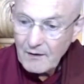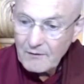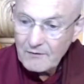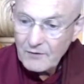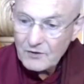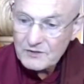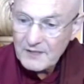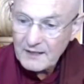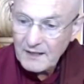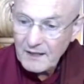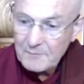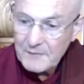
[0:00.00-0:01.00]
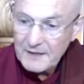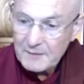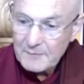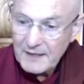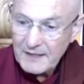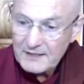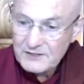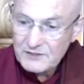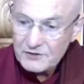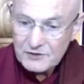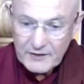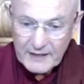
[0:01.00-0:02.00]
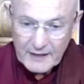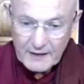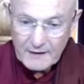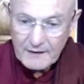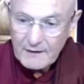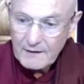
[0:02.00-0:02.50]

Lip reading: unfortunately, I can't minimize the screen